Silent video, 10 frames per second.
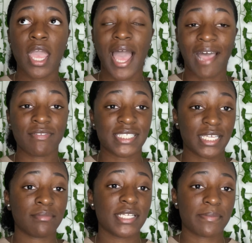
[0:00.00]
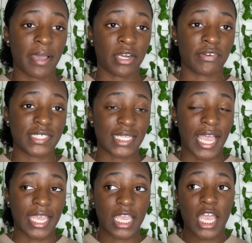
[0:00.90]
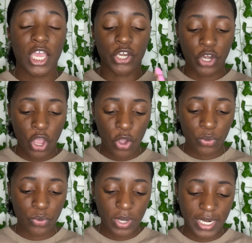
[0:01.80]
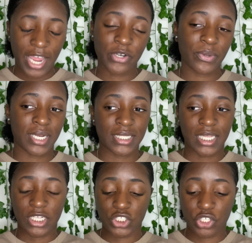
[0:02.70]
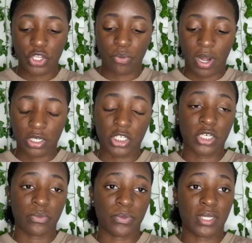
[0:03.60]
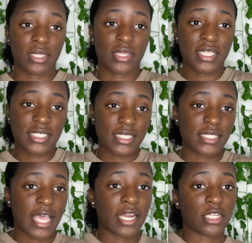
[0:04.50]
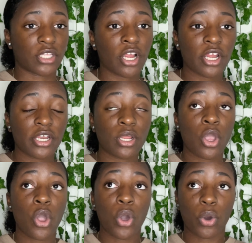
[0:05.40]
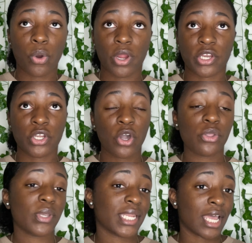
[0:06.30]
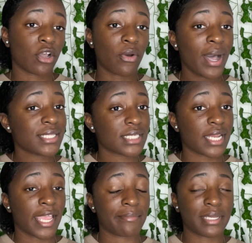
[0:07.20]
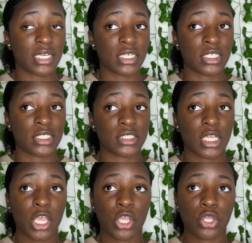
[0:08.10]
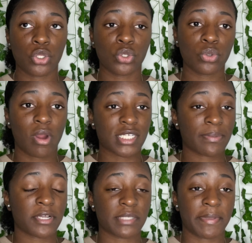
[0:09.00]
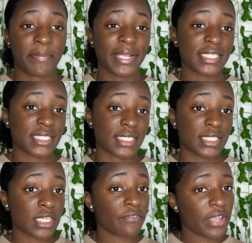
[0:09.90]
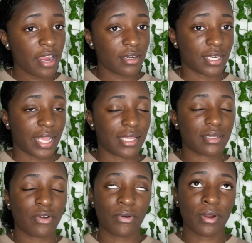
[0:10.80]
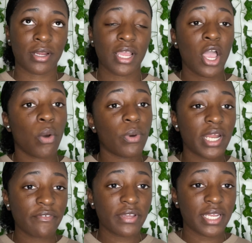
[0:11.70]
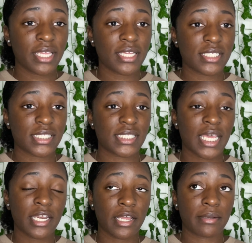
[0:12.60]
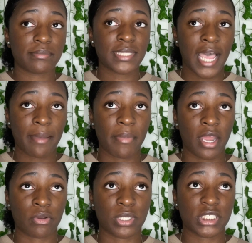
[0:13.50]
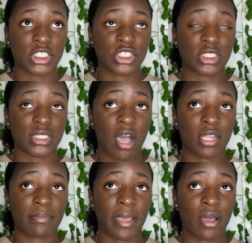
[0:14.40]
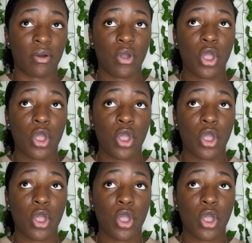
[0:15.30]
I have to set up these boundaries, no, you cannot do anything until you are done with this, that, and the third. Or no, you cannot go out today because you are supposed to be practicing self-care today. Or whatever it is, setting up time boundaries is just all about